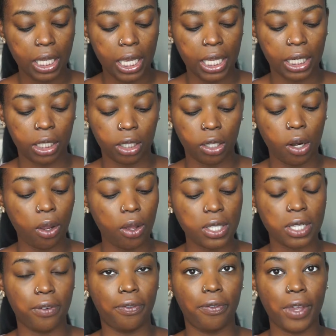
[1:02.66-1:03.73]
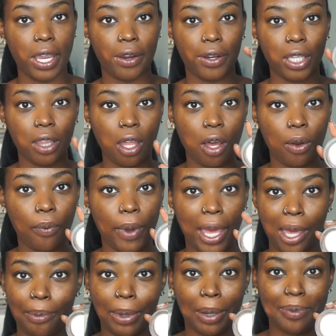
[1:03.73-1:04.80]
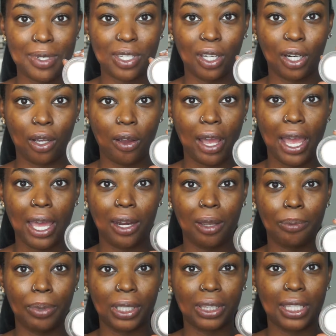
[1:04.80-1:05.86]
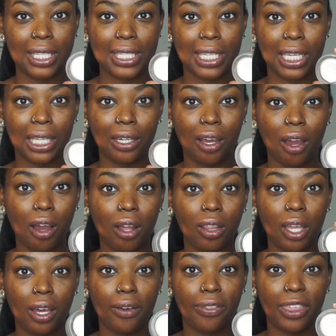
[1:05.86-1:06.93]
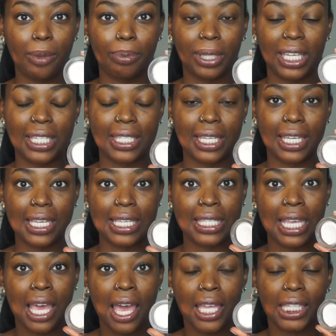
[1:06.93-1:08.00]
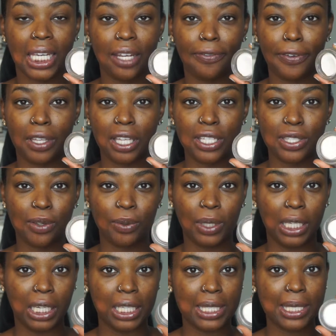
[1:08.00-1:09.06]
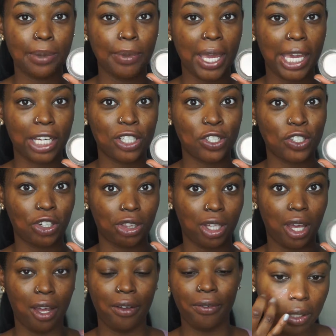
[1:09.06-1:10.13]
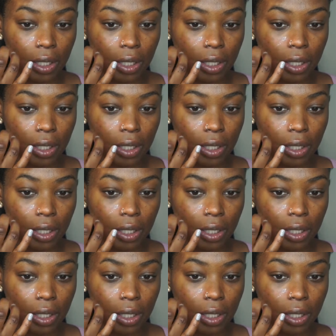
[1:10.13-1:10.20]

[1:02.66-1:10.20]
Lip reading: And a little goes a very long way, but I'm just going to go ahead and put this in all of the places that I feel as though need some extra love.